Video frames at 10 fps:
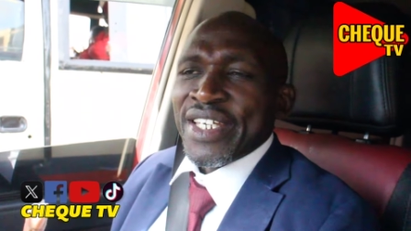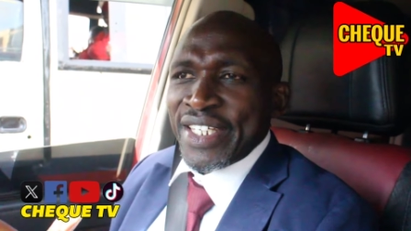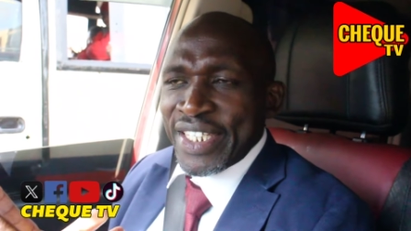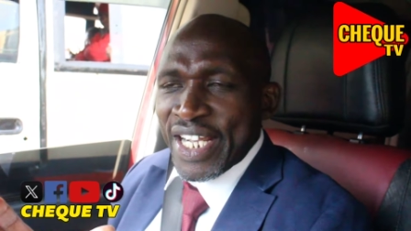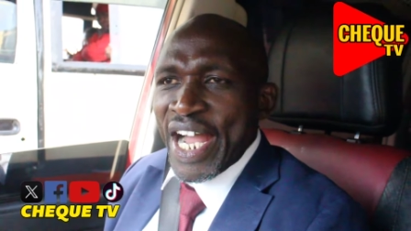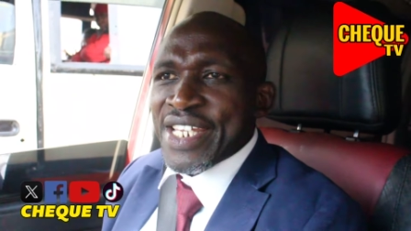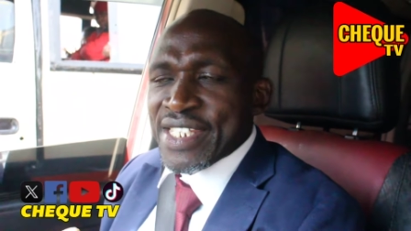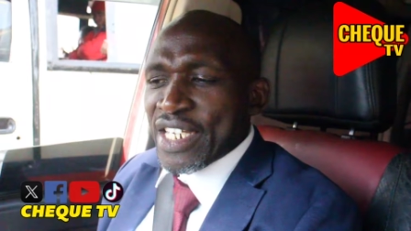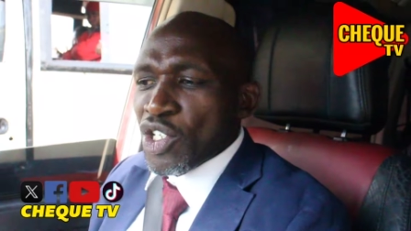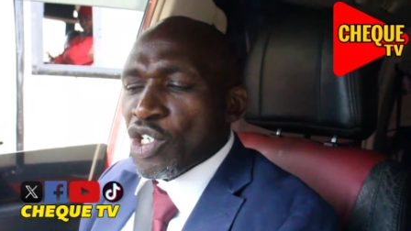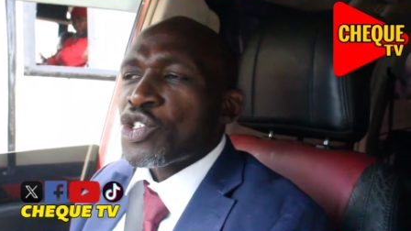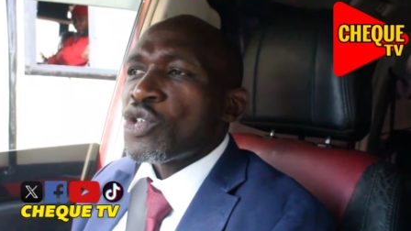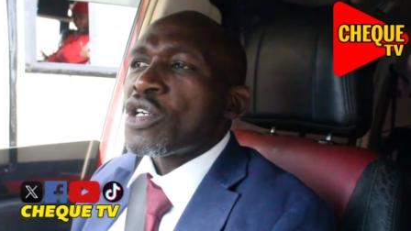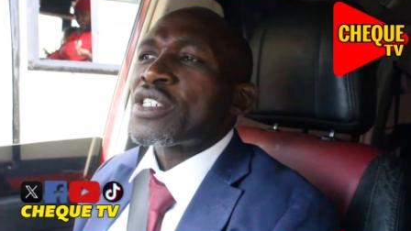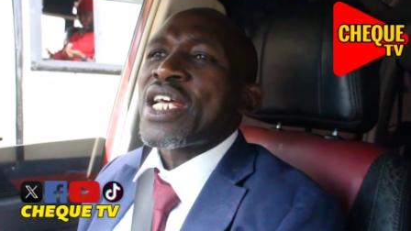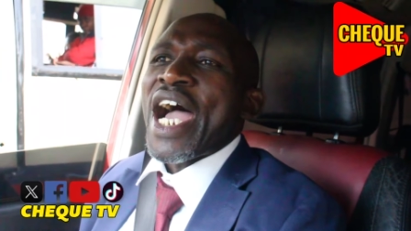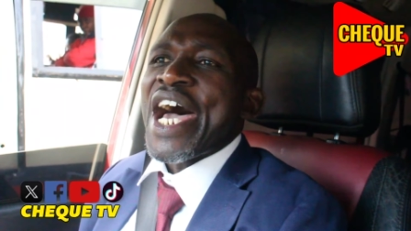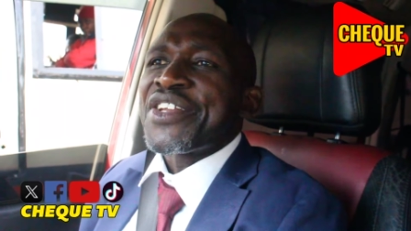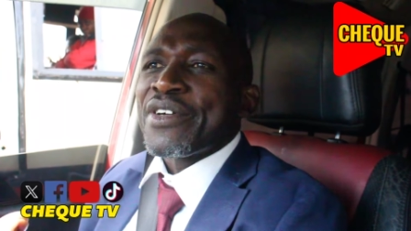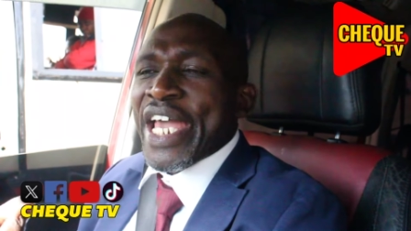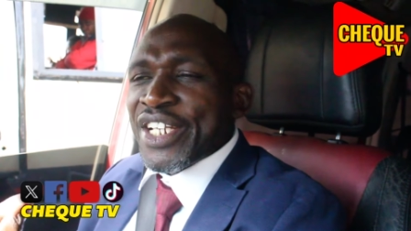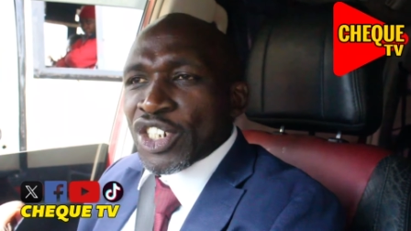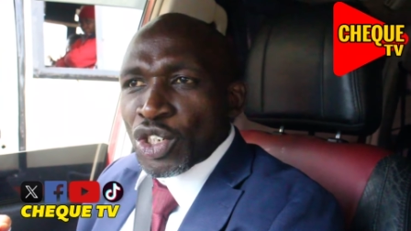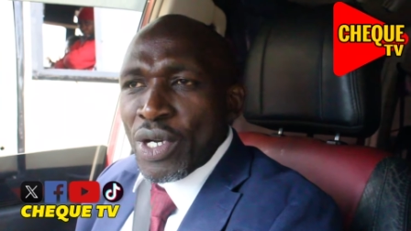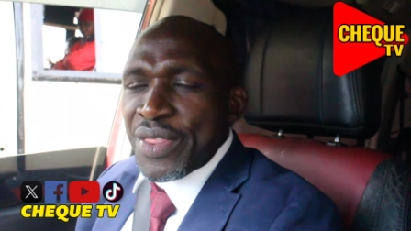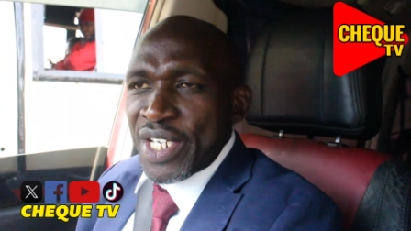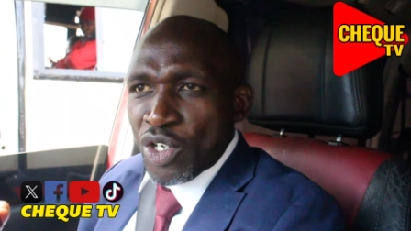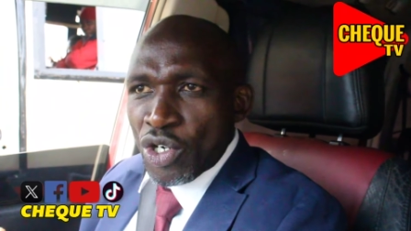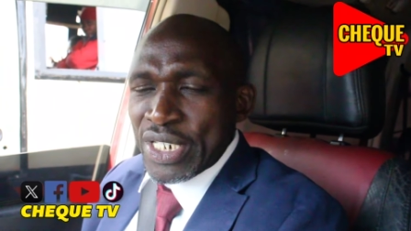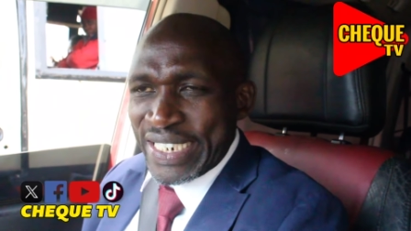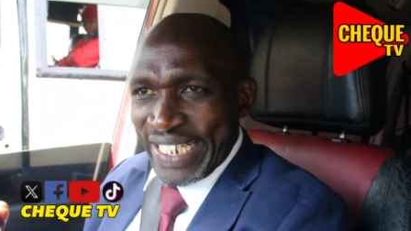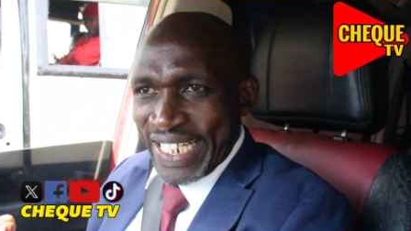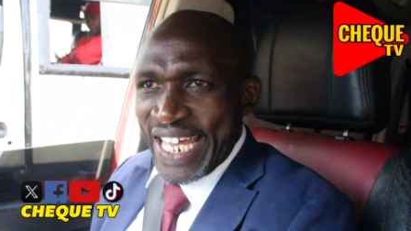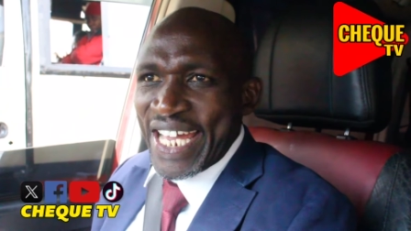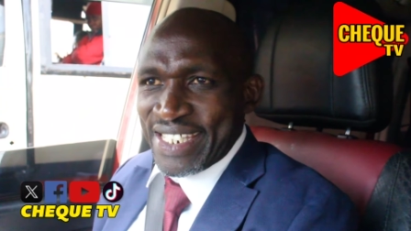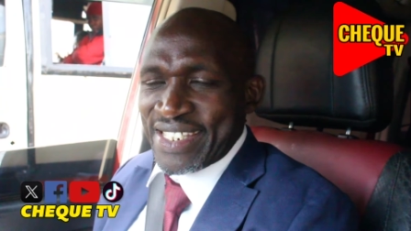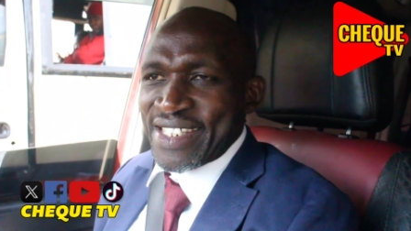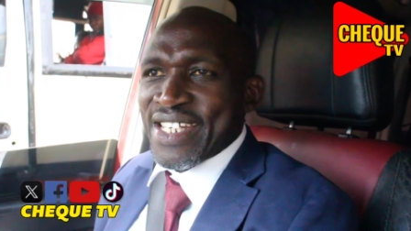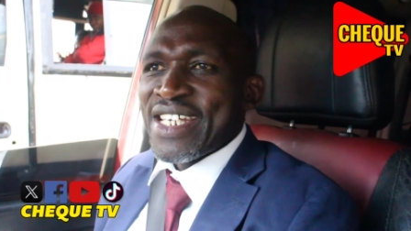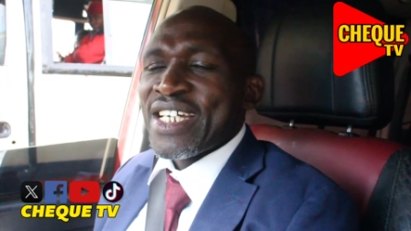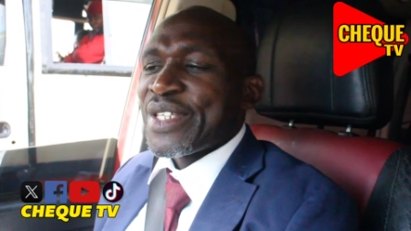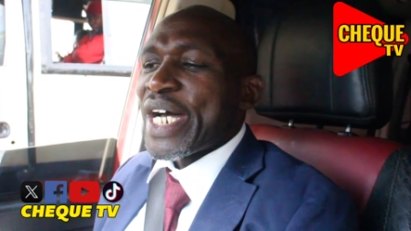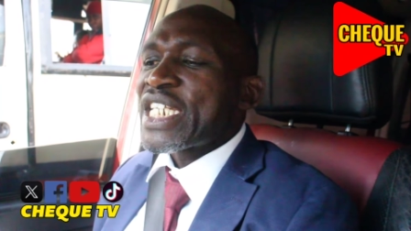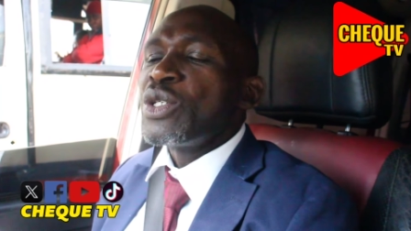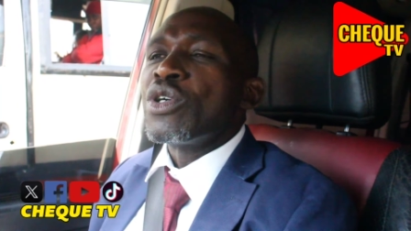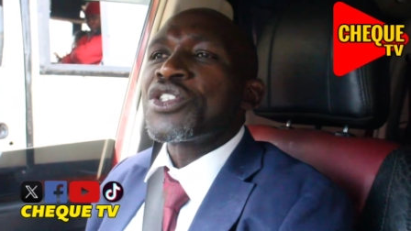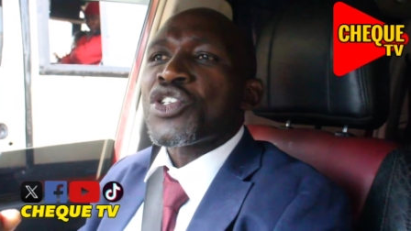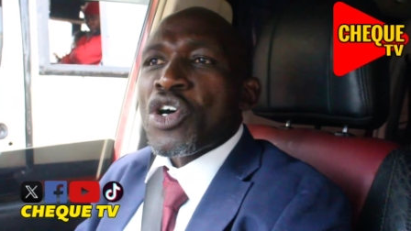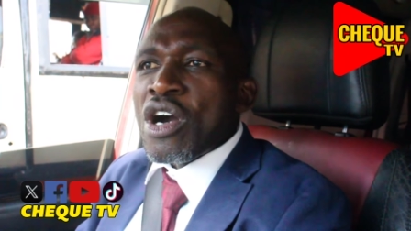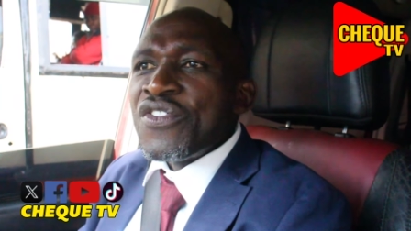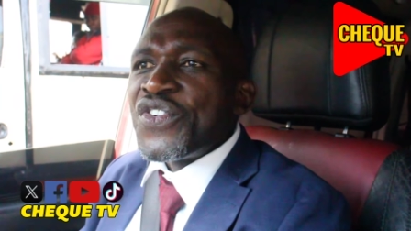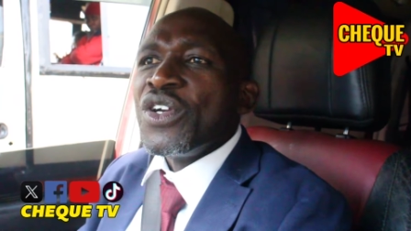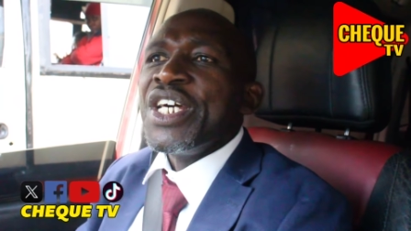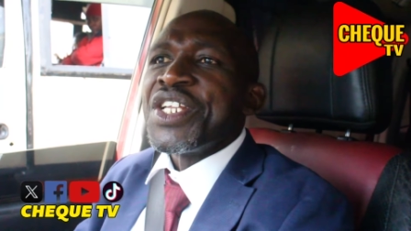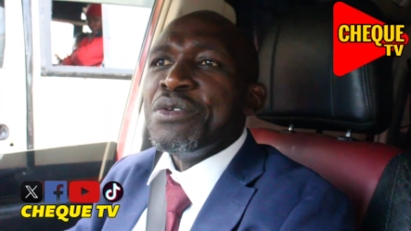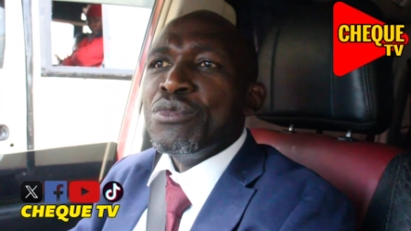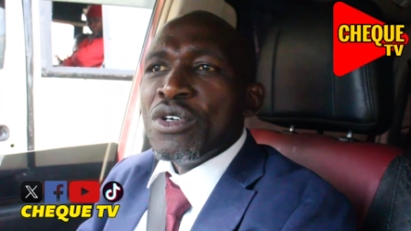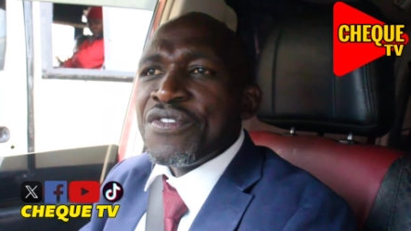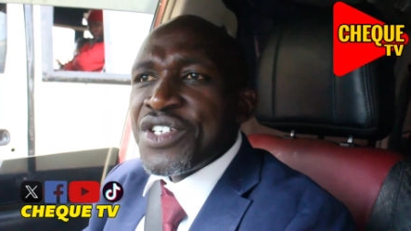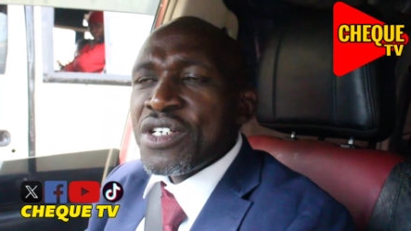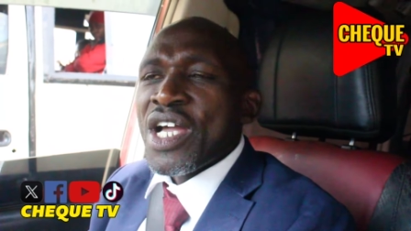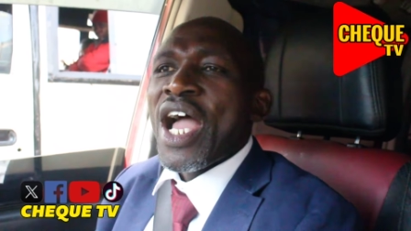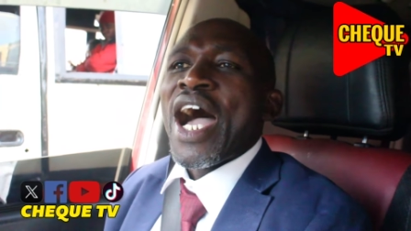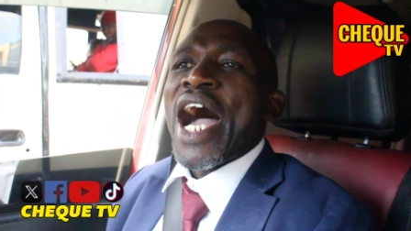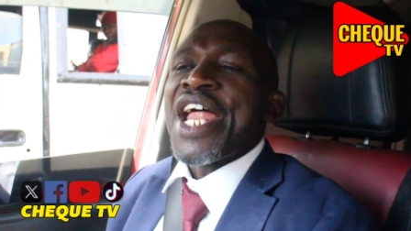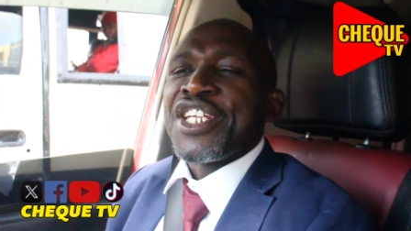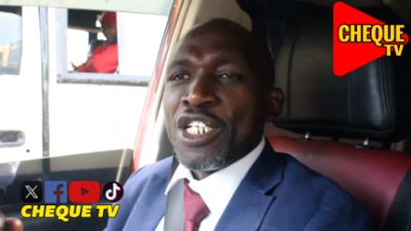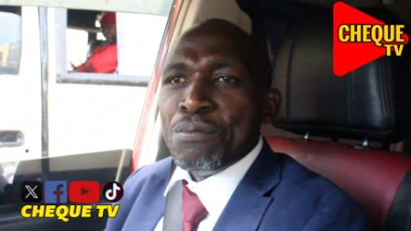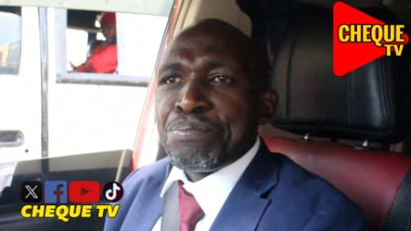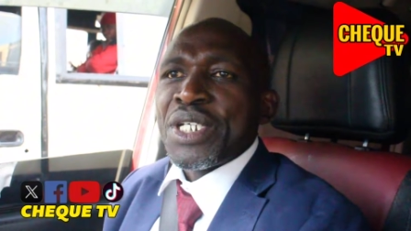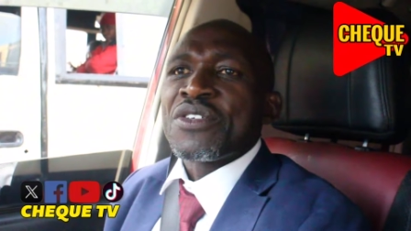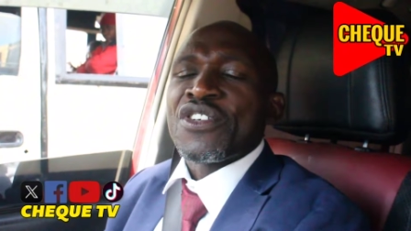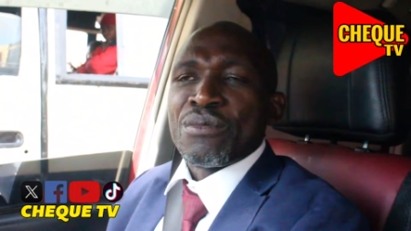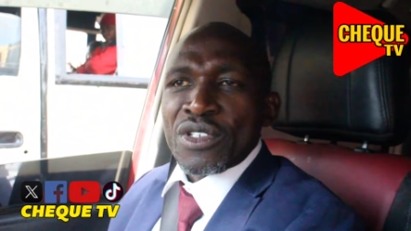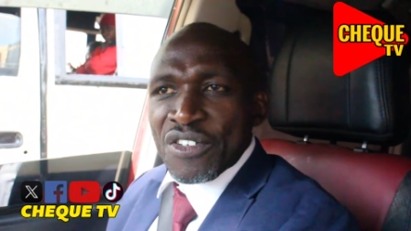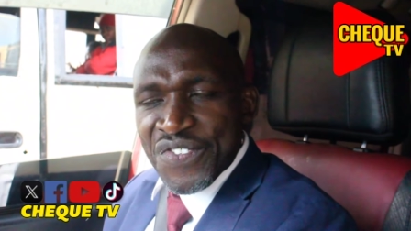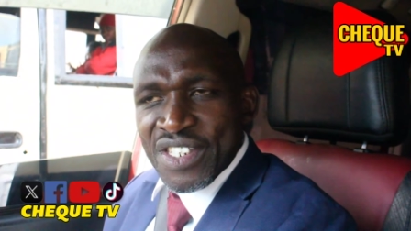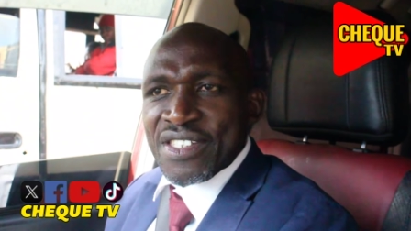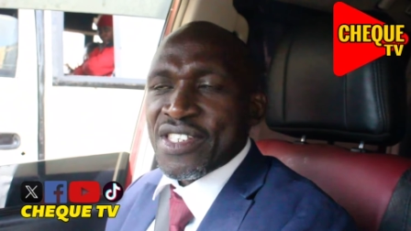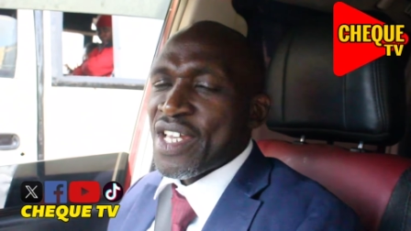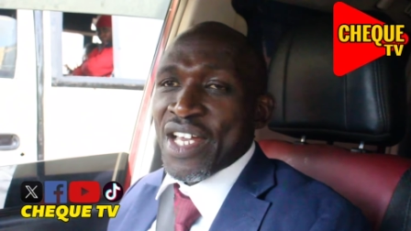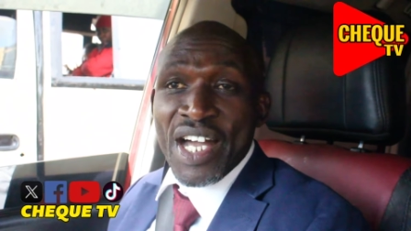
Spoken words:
he can still go to court and ensure the court declares that he was wrongfully removed and impeached from office,